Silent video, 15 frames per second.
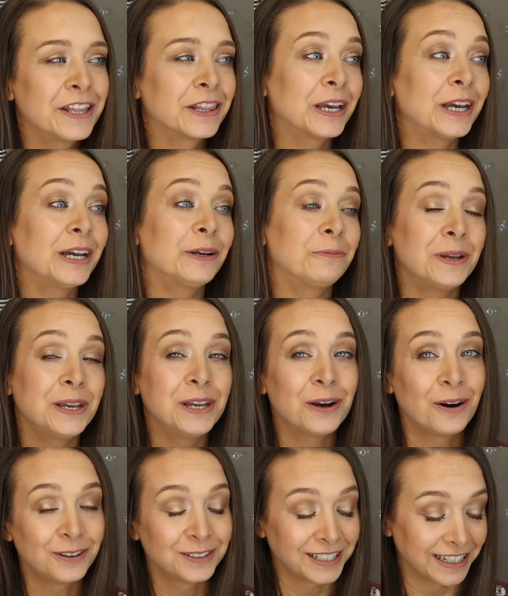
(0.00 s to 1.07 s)
that we
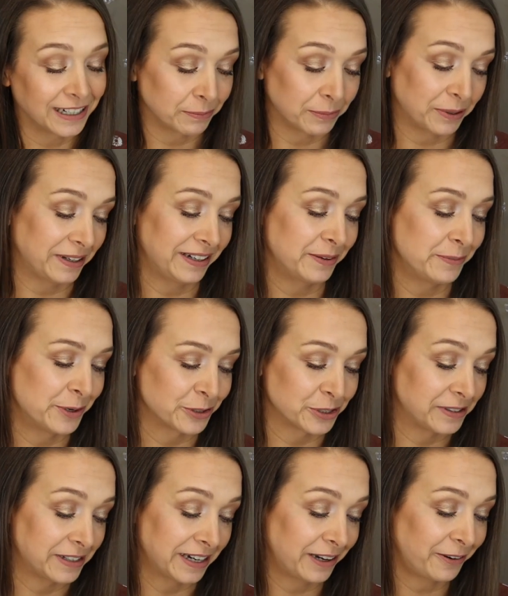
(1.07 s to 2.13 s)
all need. I'm gonna get
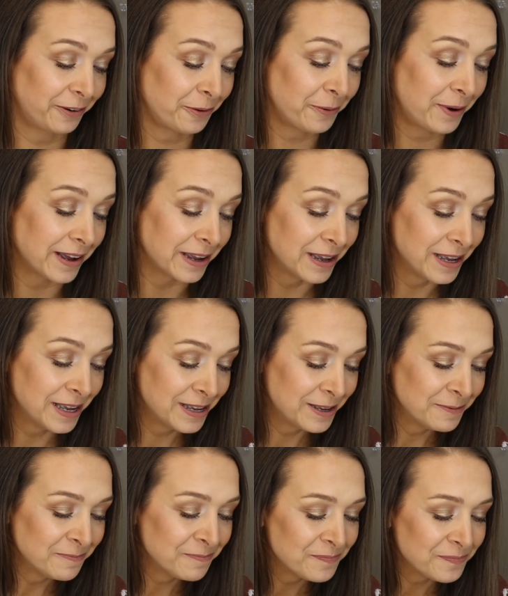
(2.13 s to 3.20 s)
emotional and I don't know why.
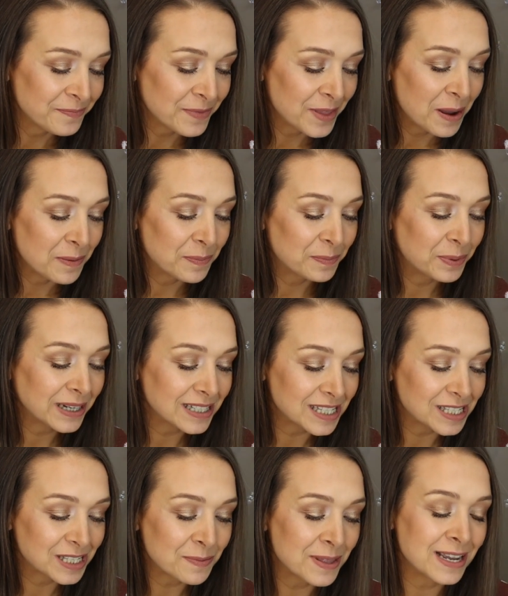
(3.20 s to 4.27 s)

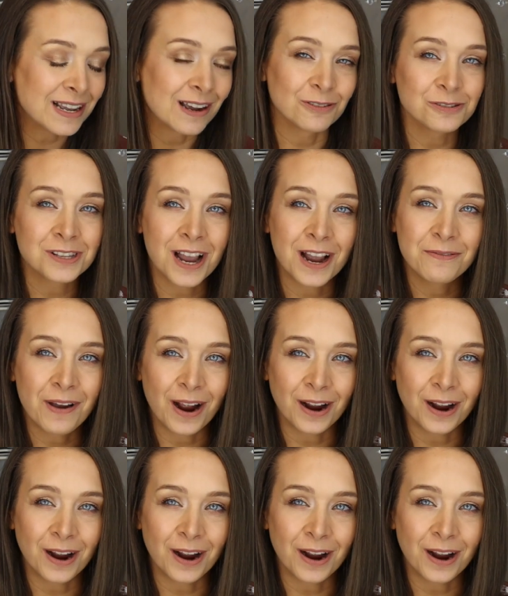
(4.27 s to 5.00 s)
But something else I've